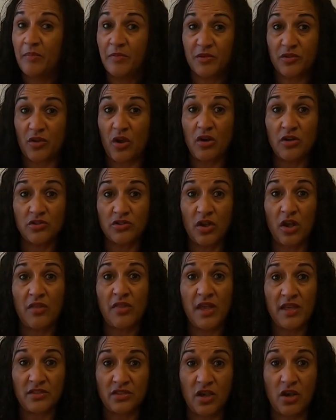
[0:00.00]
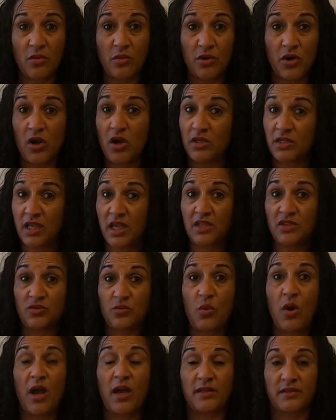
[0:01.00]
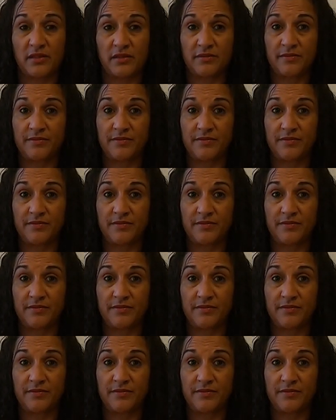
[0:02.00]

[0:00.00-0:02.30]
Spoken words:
As long as all that's going on, guess what?